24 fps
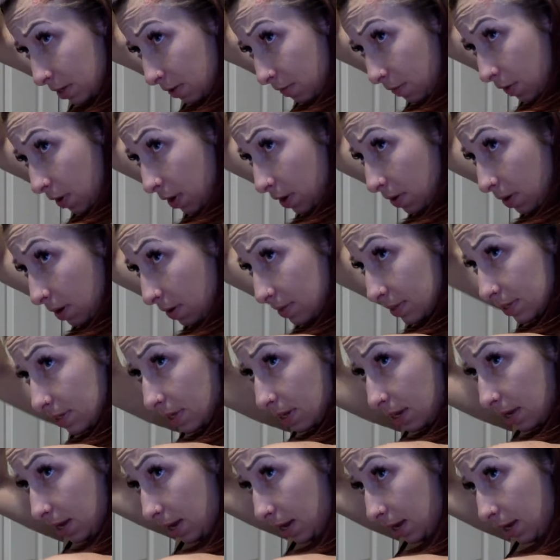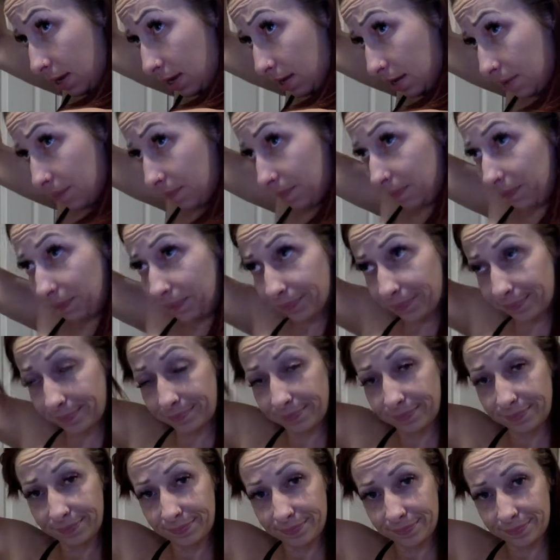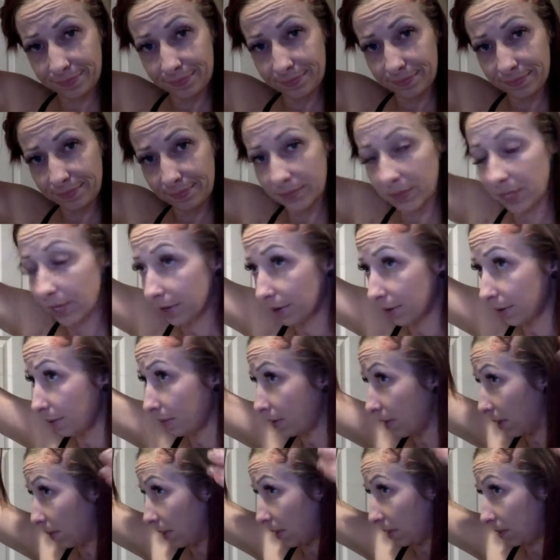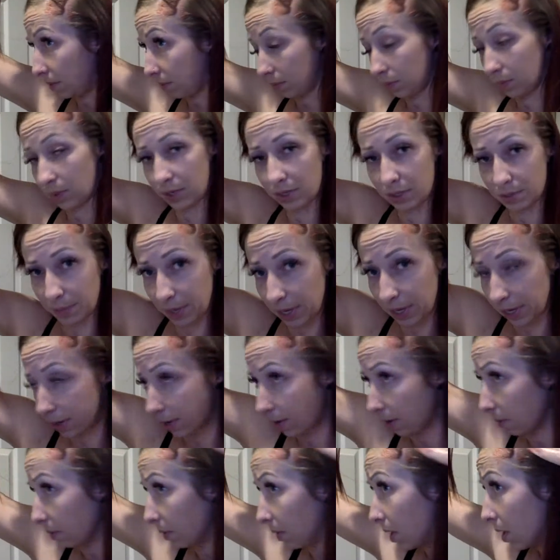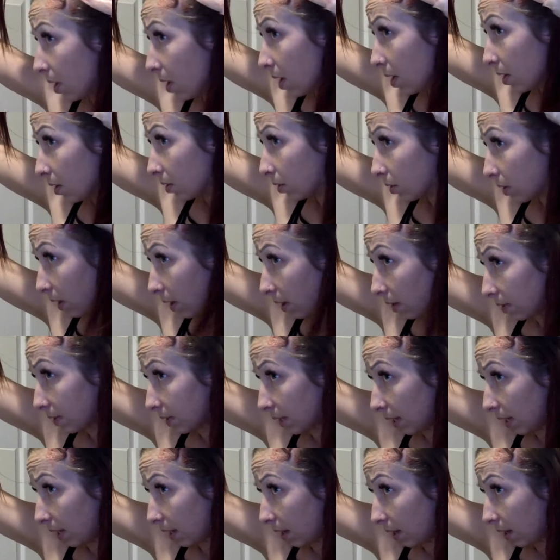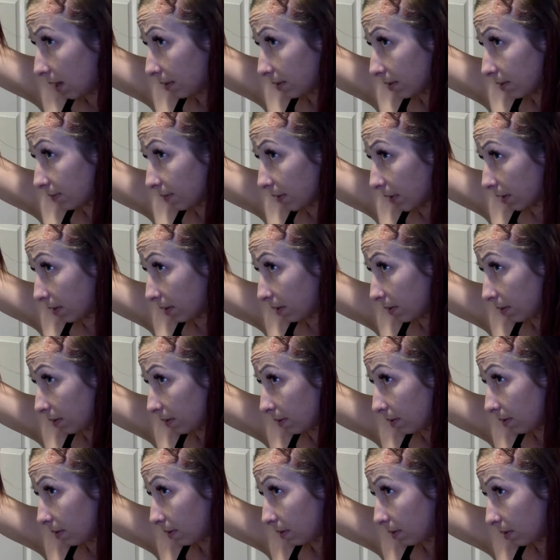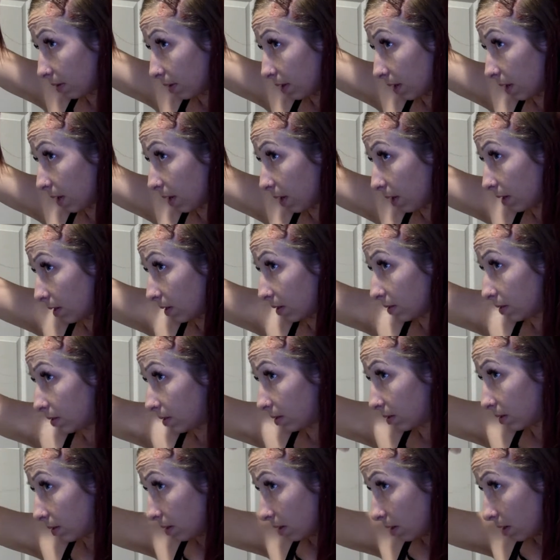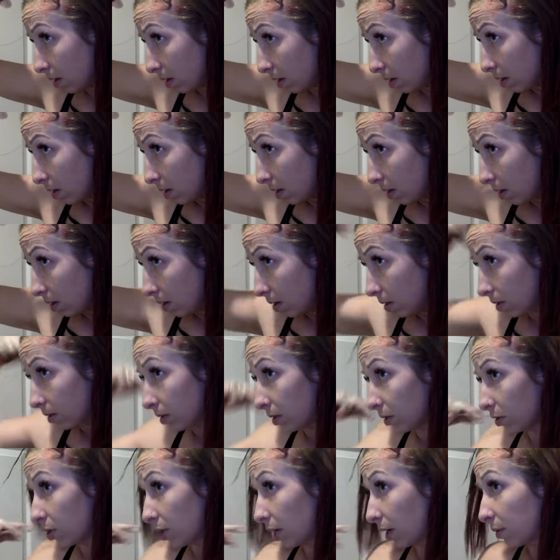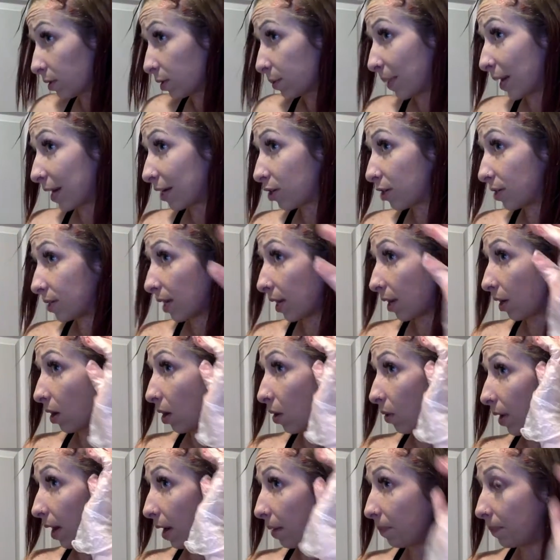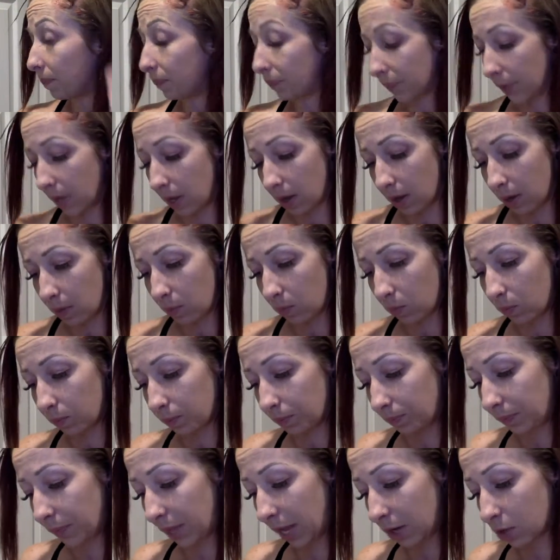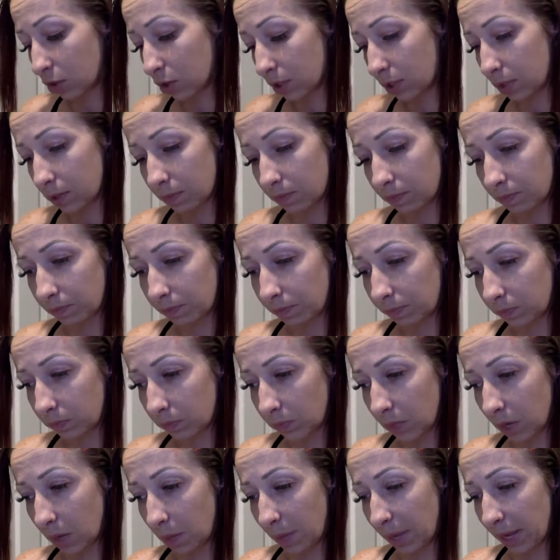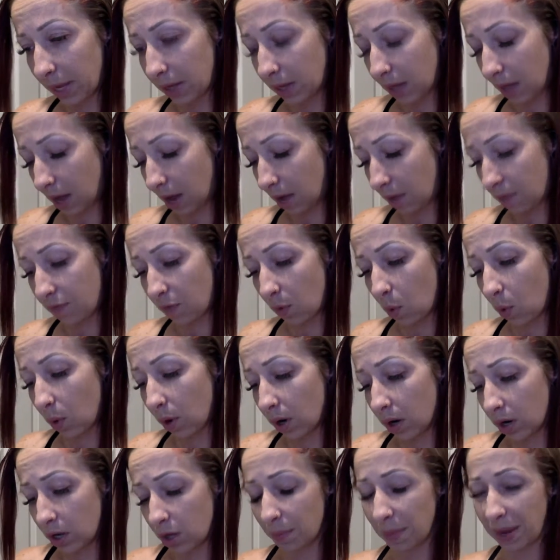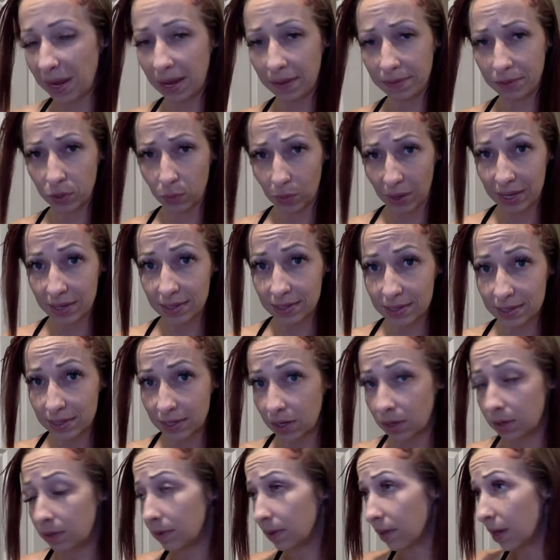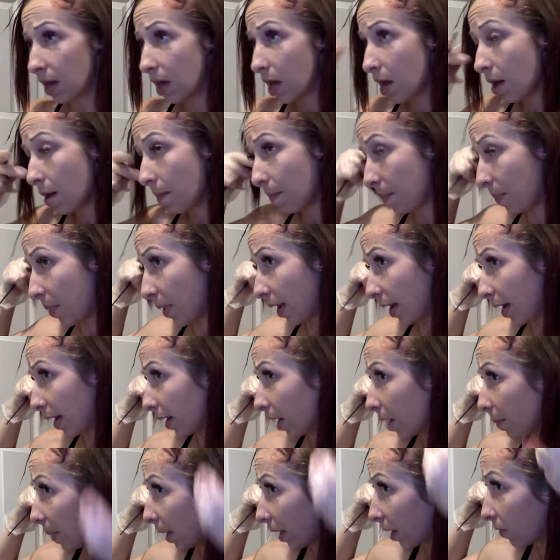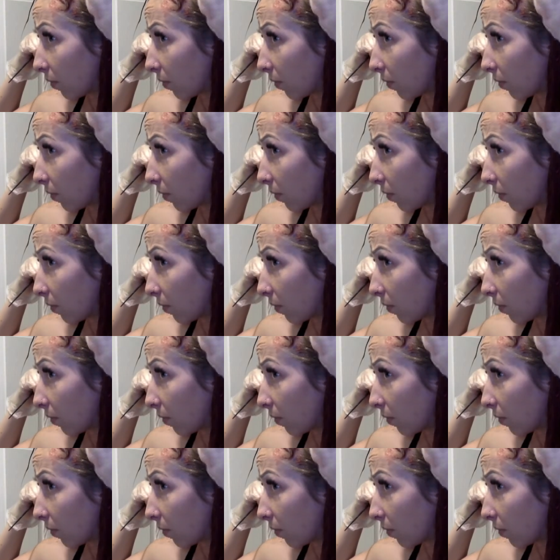it for you? And I was like, I mean, what else am I going to do? So I was like, yeah, that's fine. And so she comes back. She's like, okay, yeah, just come back at 4. You might have to wait still, but come back